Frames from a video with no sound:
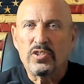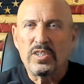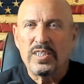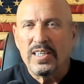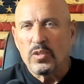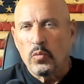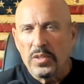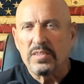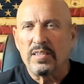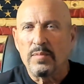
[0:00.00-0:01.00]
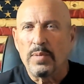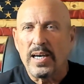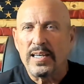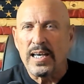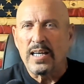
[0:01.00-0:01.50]
get twisted by an
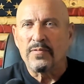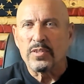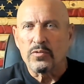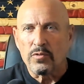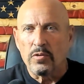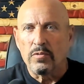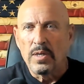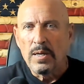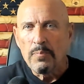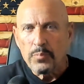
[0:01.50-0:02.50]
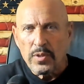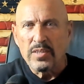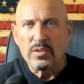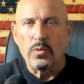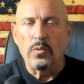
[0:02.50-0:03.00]
out-of-control press
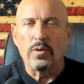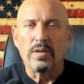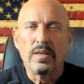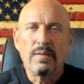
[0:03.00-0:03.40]
corps